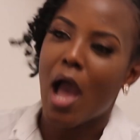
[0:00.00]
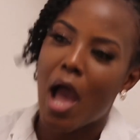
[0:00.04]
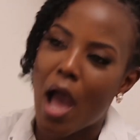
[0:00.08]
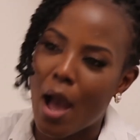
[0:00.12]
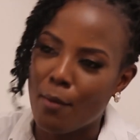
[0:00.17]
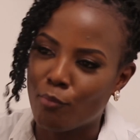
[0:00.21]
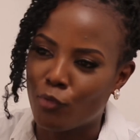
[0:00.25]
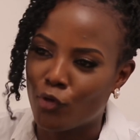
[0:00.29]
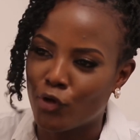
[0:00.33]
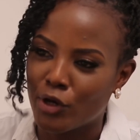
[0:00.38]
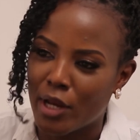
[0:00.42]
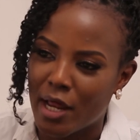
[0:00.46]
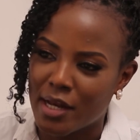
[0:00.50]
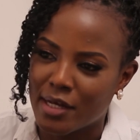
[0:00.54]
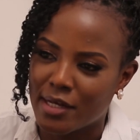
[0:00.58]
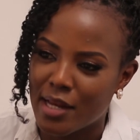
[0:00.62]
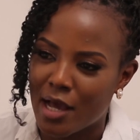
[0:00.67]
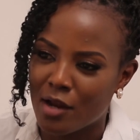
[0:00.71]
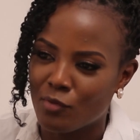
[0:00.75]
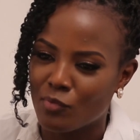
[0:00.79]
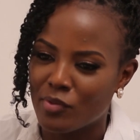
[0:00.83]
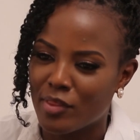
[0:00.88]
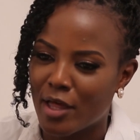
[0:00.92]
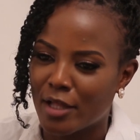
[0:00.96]
I'm good and
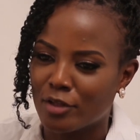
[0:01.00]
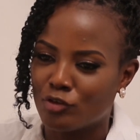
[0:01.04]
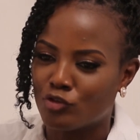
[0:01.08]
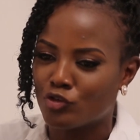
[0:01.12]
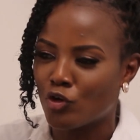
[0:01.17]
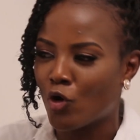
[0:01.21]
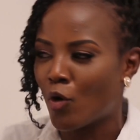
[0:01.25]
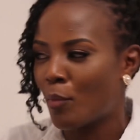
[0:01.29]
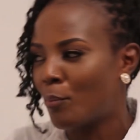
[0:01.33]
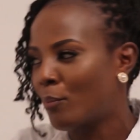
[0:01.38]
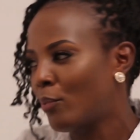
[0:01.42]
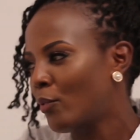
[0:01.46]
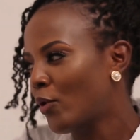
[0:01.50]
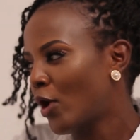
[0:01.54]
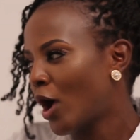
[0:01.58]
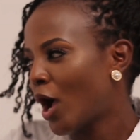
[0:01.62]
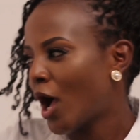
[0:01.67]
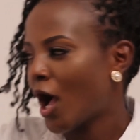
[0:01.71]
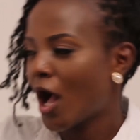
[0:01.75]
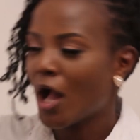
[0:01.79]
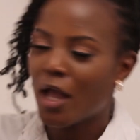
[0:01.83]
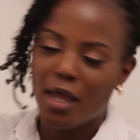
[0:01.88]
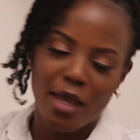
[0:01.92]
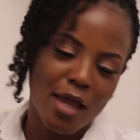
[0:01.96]
done with that job.
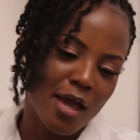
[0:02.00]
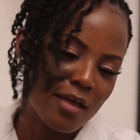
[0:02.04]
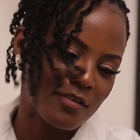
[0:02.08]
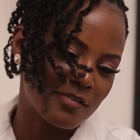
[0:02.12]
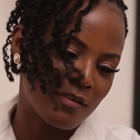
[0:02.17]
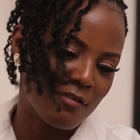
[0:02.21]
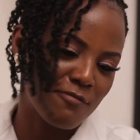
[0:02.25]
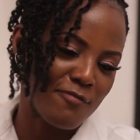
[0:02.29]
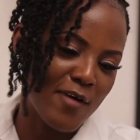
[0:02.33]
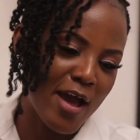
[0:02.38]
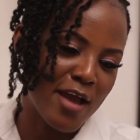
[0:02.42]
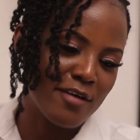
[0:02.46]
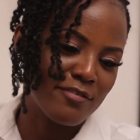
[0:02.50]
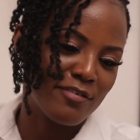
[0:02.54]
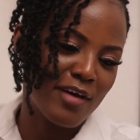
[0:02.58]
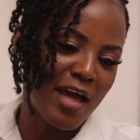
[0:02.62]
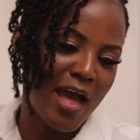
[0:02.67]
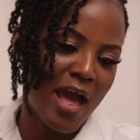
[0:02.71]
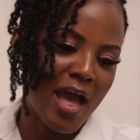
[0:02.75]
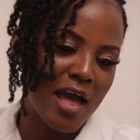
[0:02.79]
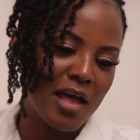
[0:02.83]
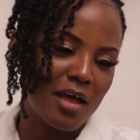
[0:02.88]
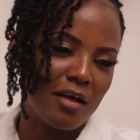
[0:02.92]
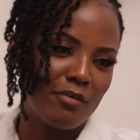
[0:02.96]
Here is a
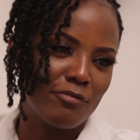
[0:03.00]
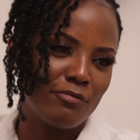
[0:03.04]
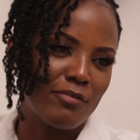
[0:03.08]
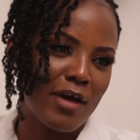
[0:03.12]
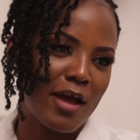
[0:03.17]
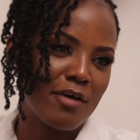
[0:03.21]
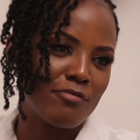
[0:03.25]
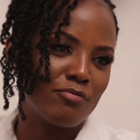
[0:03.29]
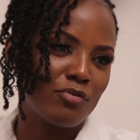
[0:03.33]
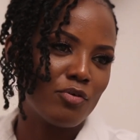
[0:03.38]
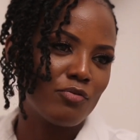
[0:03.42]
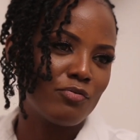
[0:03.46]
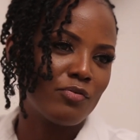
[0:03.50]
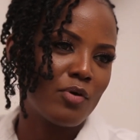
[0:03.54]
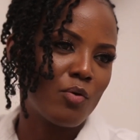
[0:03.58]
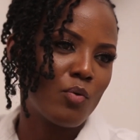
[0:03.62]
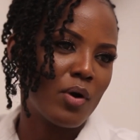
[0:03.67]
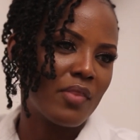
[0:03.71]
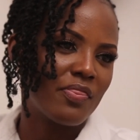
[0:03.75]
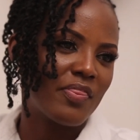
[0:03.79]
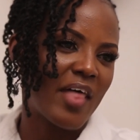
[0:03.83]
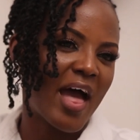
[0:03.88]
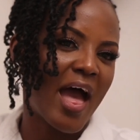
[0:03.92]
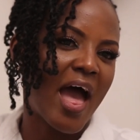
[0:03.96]

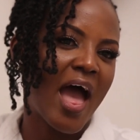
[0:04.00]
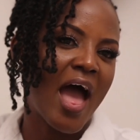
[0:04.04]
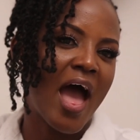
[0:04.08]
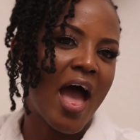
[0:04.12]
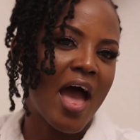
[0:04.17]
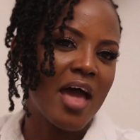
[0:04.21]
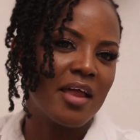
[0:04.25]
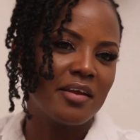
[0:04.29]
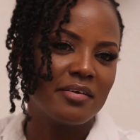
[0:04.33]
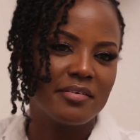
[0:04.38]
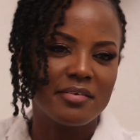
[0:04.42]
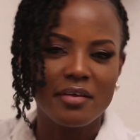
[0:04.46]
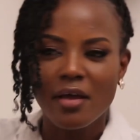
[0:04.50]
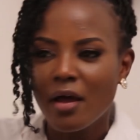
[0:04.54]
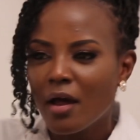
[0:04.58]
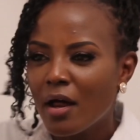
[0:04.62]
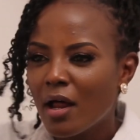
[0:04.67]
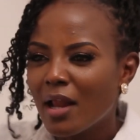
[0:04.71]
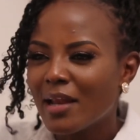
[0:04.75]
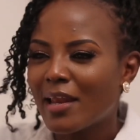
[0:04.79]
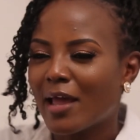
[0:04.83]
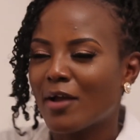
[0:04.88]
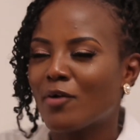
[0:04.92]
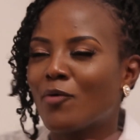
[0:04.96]
the hand.
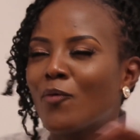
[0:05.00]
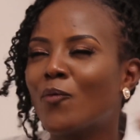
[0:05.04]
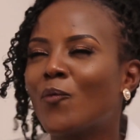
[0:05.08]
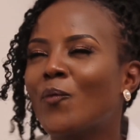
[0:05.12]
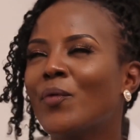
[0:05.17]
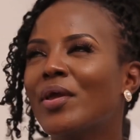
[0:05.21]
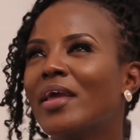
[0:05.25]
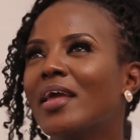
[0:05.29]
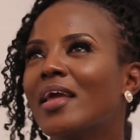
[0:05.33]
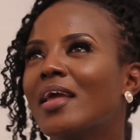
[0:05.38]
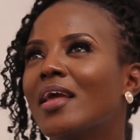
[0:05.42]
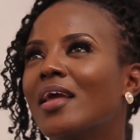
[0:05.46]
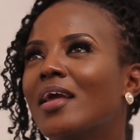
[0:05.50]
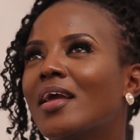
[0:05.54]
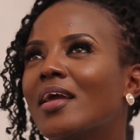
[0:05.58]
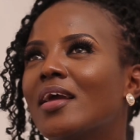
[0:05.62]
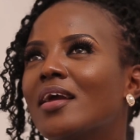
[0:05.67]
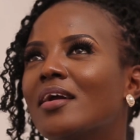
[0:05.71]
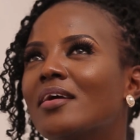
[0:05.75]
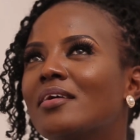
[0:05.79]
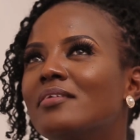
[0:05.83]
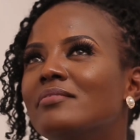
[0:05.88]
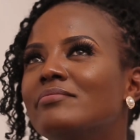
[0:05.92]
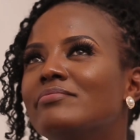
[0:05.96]
Like we
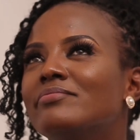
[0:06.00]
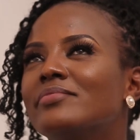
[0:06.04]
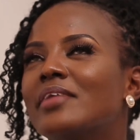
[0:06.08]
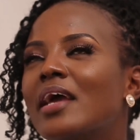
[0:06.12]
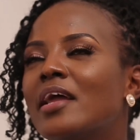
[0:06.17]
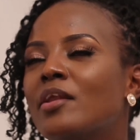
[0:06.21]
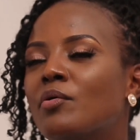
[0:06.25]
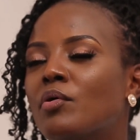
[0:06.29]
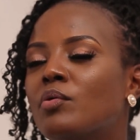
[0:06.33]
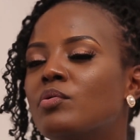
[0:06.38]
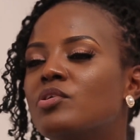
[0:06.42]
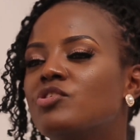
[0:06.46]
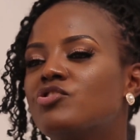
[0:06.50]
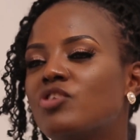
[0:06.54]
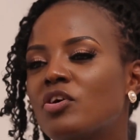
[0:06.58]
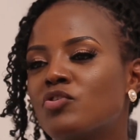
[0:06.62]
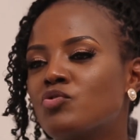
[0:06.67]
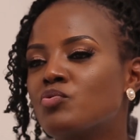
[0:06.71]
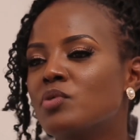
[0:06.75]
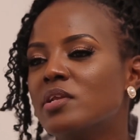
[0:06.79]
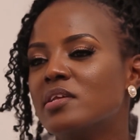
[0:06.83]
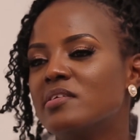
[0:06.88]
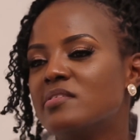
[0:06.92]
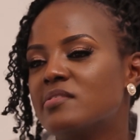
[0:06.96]

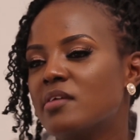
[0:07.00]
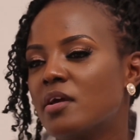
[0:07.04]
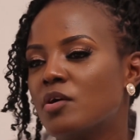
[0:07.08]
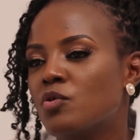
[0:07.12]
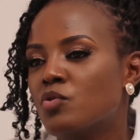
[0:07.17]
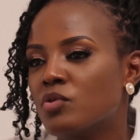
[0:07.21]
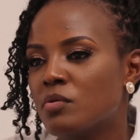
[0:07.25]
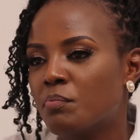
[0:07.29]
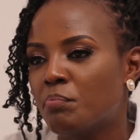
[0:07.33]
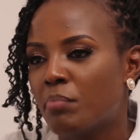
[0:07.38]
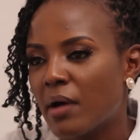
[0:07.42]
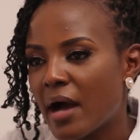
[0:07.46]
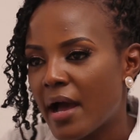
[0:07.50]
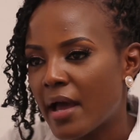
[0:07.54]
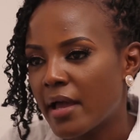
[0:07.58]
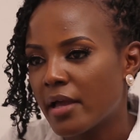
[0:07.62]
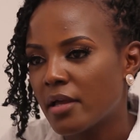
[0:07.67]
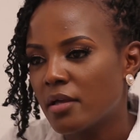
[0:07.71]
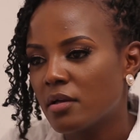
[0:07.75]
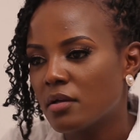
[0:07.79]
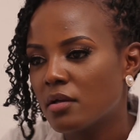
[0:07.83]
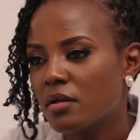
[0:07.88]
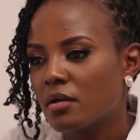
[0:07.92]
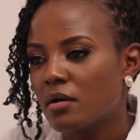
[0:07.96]
just really say
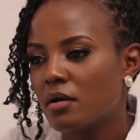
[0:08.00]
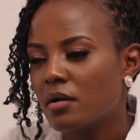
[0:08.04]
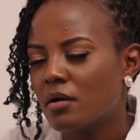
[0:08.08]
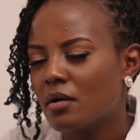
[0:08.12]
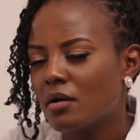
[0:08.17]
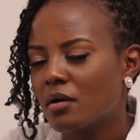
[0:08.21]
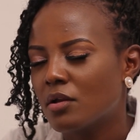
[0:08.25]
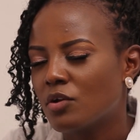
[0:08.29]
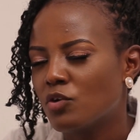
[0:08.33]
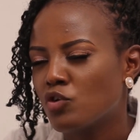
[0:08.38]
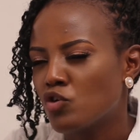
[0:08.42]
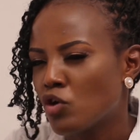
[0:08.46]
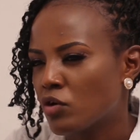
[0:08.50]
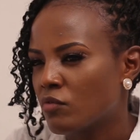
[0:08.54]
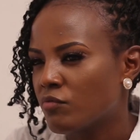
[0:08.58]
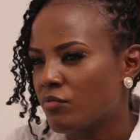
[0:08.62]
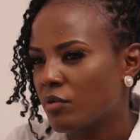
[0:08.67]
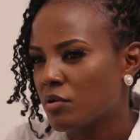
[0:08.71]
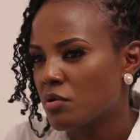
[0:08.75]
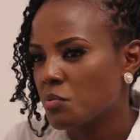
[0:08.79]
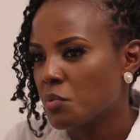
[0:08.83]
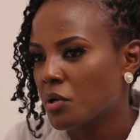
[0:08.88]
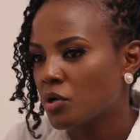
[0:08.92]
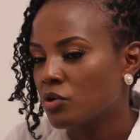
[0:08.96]
goodbye. Not
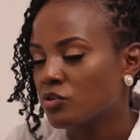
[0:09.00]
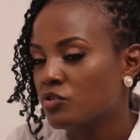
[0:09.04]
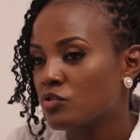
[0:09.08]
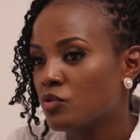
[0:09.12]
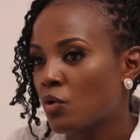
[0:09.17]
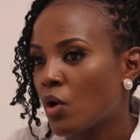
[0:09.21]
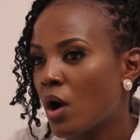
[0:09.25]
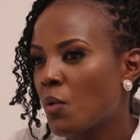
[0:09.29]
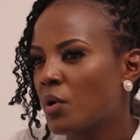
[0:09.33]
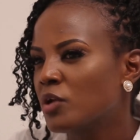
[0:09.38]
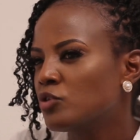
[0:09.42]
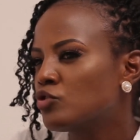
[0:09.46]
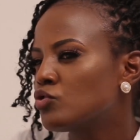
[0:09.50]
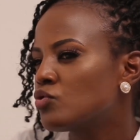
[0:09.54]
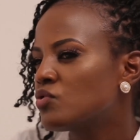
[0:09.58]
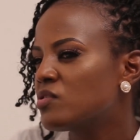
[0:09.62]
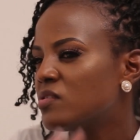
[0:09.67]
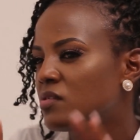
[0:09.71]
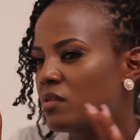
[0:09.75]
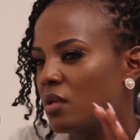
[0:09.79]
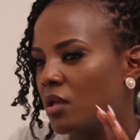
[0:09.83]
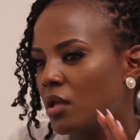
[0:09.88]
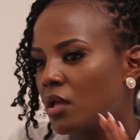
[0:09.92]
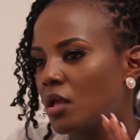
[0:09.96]
very well. So I want to
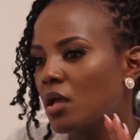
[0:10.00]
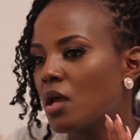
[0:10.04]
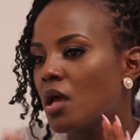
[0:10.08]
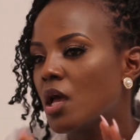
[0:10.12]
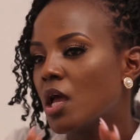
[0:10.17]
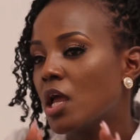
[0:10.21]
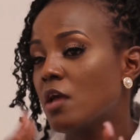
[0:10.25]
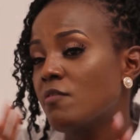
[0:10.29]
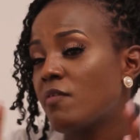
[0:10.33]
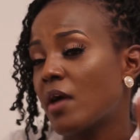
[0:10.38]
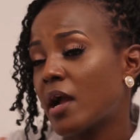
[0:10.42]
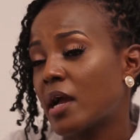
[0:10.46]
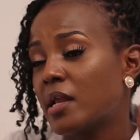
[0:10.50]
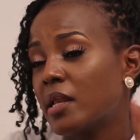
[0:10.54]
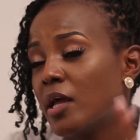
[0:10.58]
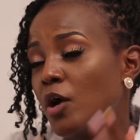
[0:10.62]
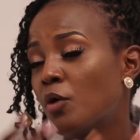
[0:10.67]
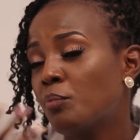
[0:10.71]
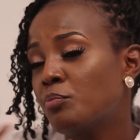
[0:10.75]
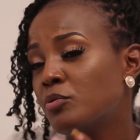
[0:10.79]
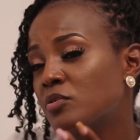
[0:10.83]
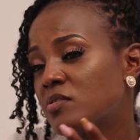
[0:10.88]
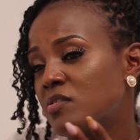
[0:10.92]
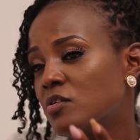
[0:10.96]
see if I can
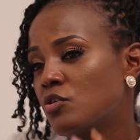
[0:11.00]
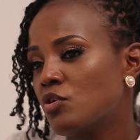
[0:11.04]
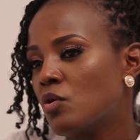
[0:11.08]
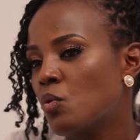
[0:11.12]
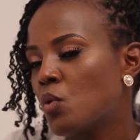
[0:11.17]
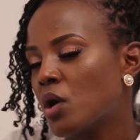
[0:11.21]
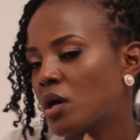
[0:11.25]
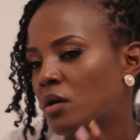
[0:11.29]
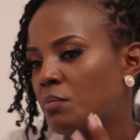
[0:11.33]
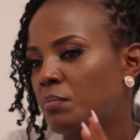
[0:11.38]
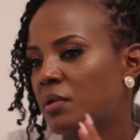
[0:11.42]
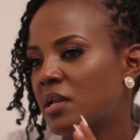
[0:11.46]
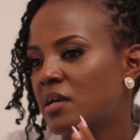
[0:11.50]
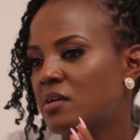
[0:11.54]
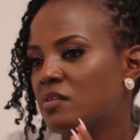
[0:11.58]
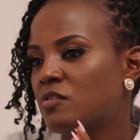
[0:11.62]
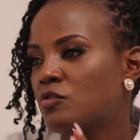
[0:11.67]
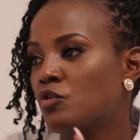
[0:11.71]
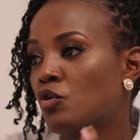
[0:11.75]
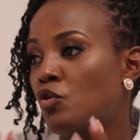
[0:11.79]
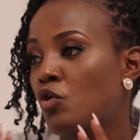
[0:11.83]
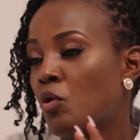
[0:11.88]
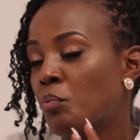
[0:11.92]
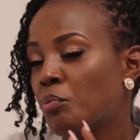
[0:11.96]
help you see your workplace,
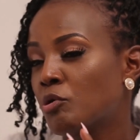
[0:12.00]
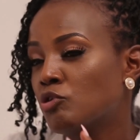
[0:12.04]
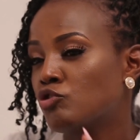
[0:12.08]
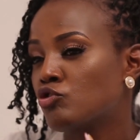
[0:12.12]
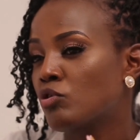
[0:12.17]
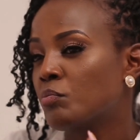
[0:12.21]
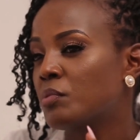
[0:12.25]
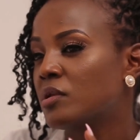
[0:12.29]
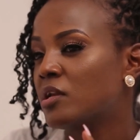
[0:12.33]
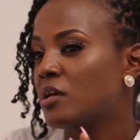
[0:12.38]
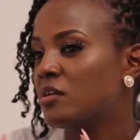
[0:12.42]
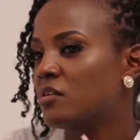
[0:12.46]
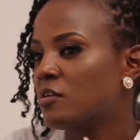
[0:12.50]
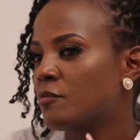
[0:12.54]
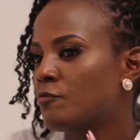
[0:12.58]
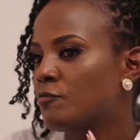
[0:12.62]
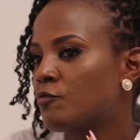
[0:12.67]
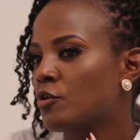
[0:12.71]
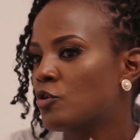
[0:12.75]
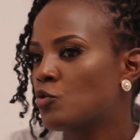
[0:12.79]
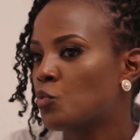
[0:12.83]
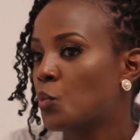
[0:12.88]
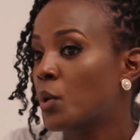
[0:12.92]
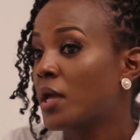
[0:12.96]
your corporate job in a
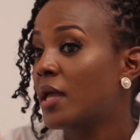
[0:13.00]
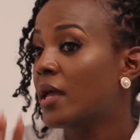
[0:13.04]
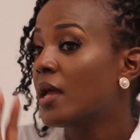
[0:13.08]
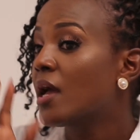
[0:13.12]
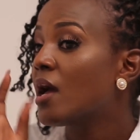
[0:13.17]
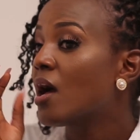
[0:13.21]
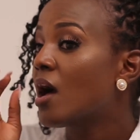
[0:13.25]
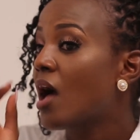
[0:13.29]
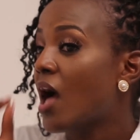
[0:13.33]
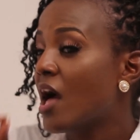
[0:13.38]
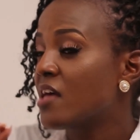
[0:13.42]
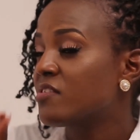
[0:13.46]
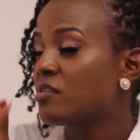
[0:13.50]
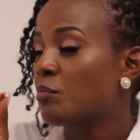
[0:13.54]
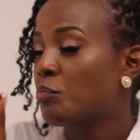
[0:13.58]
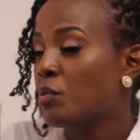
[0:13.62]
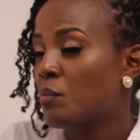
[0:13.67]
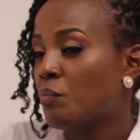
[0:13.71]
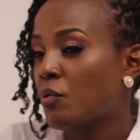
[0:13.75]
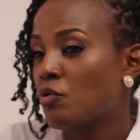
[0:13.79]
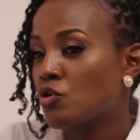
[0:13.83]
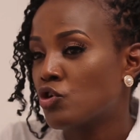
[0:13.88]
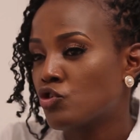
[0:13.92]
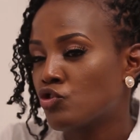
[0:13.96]
different way as a
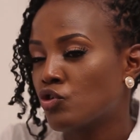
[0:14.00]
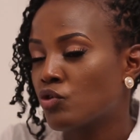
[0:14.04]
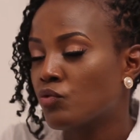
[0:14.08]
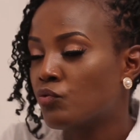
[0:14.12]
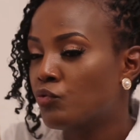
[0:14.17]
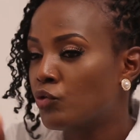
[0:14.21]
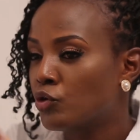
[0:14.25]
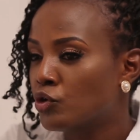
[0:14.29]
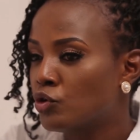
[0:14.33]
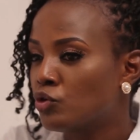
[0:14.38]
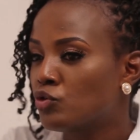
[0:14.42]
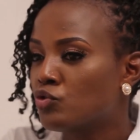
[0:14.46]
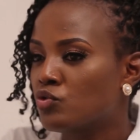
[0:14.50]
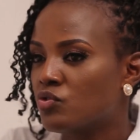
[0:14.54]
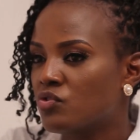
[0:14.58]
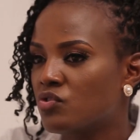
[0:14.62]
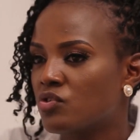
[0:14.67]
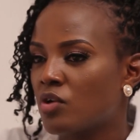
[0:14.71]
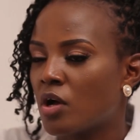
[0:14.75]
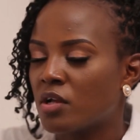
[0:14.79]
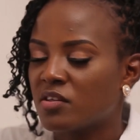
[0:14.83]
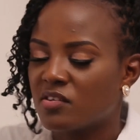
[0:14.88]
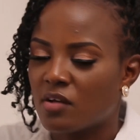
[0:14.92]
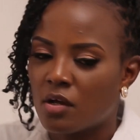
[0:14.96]
preparation for you to
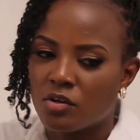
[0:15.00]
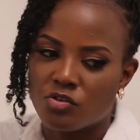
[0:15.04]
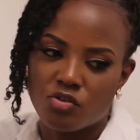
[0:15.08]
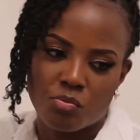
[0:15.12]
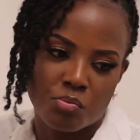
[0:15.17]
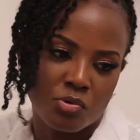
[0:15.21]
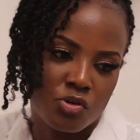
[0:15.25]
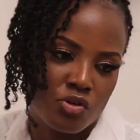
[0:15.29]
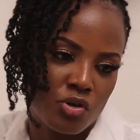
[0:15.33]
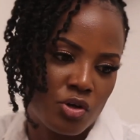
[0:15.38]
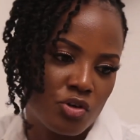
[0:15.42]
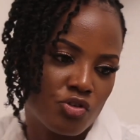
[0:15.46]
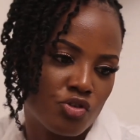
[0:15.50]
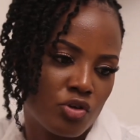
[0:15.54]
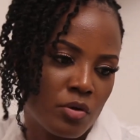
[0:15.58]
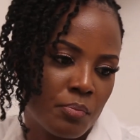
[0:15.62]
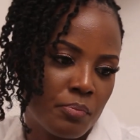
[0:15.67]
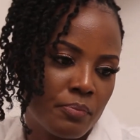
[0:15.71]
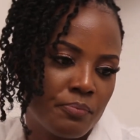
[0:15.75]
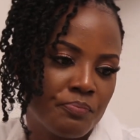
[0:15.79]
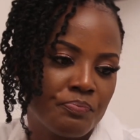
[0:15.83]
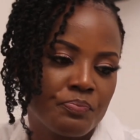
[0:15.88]
start entrepreneurship.